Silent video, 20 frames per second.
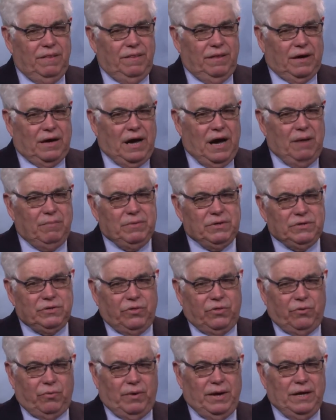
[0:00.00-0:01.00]
the common
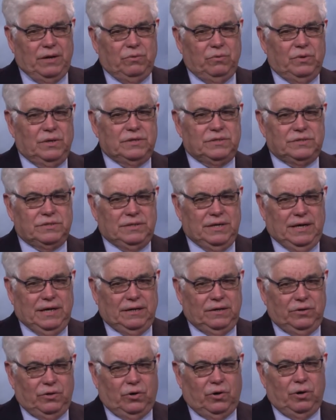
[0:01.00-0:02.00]
thread was
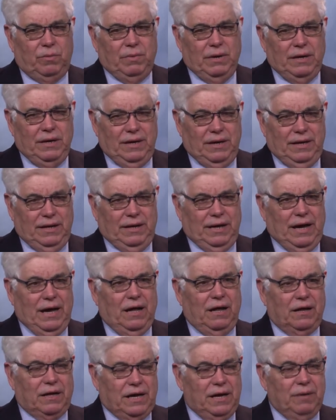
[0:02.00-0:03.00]
that Norma and Al